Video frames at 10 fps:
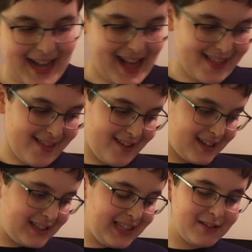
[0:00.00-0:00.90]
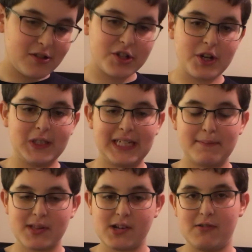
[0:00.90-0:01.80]
As clearly shown in
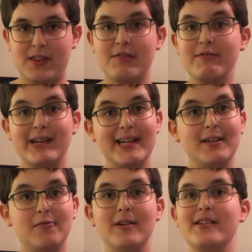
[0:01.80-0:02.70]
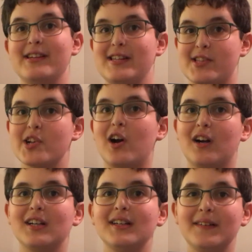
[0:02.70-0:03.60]
episode 3 with his
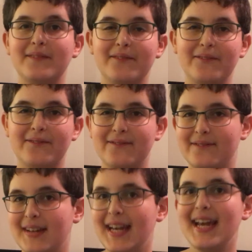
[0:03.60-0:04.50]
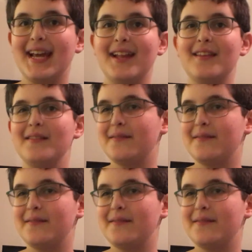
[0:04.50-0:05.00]
song. And